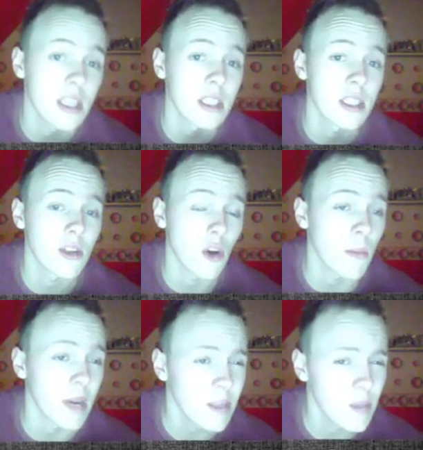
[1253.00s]
unless it's
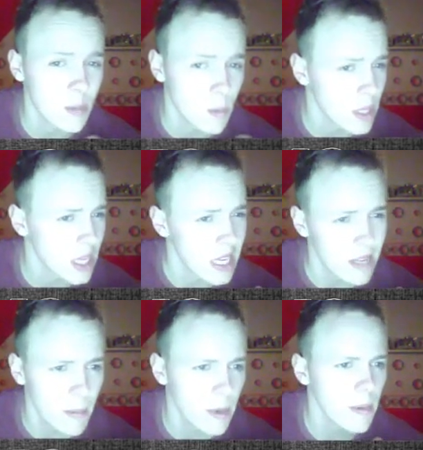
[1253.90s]
Calm Mind, which would be
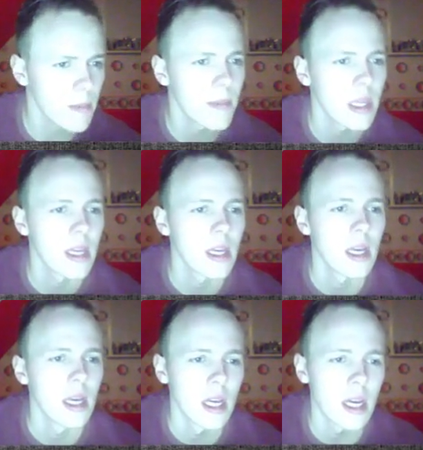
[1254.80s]
kind of a problem.
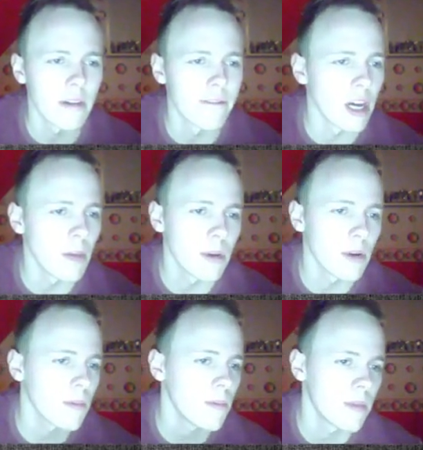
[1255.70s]

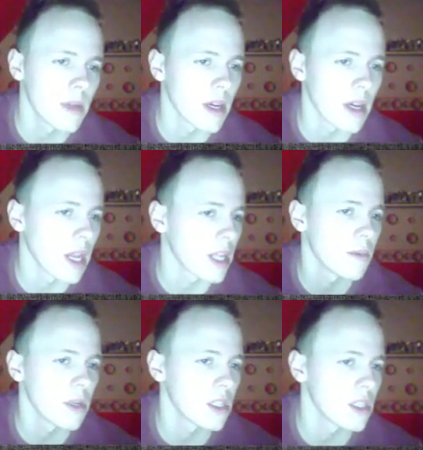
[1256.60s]
Vileplume,
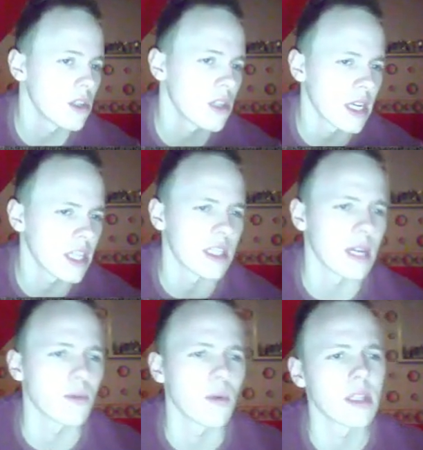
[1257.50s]
Electabuzz, it's just a nice
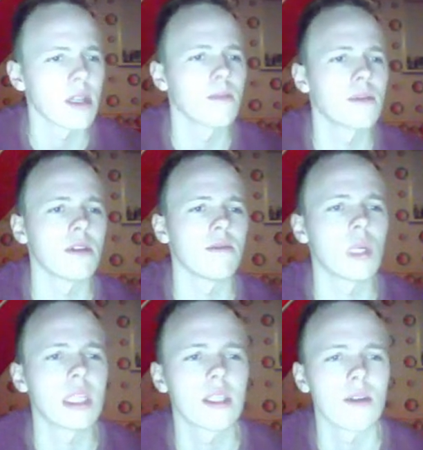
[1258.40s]
stab to hit up stuff
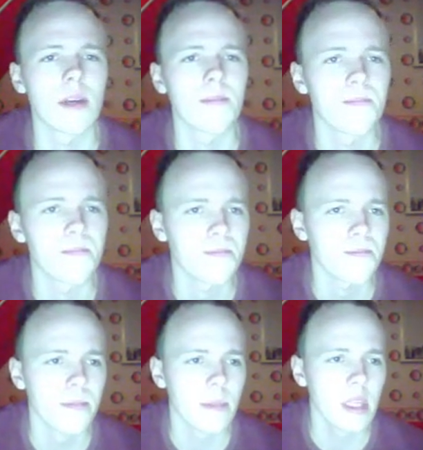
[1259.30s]
with, so yeah.
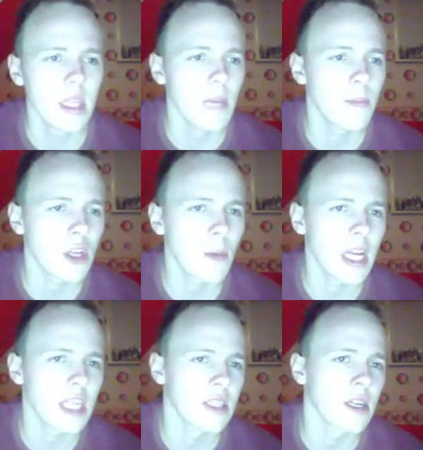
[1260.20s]
With the
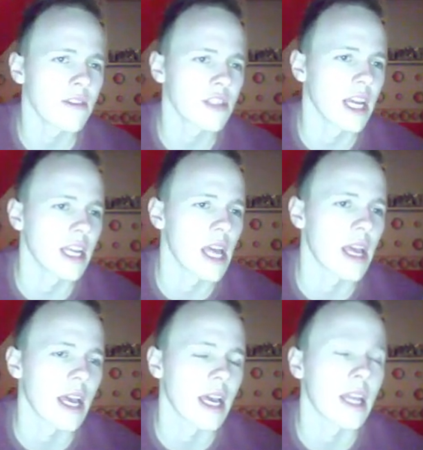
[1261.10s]
combination of
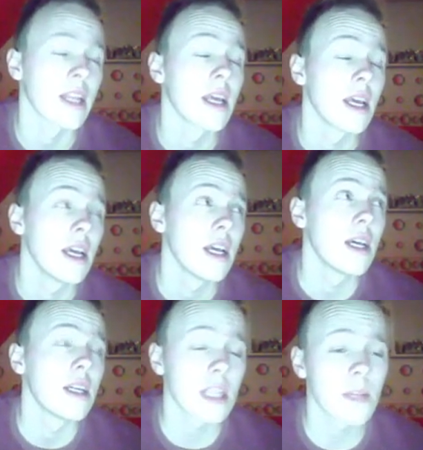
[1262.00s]
Psychic and
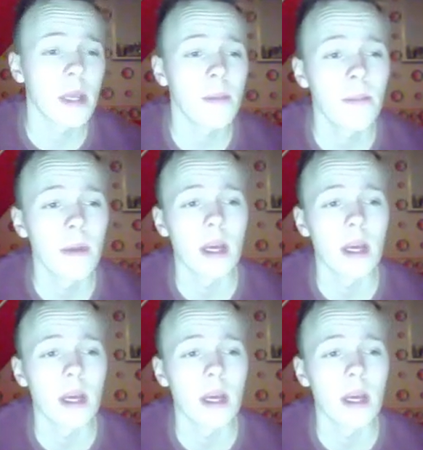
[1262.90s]
Signal Beam,